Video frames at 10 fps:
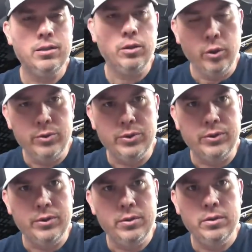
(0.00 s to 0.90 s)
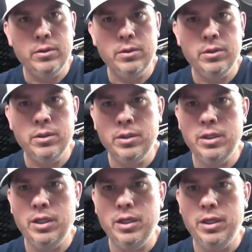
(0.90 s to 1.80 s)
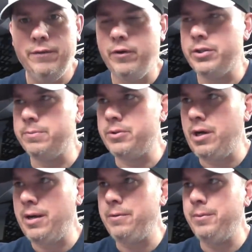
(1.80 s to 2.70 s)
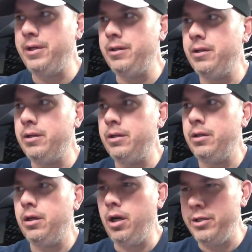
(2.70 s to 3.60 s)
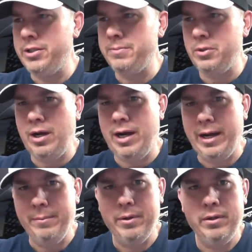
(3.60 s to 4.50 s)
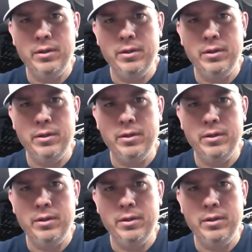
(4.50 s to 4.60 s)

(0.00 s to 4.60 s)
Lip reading: Loser. If you're subscribed to me, unsubscribe.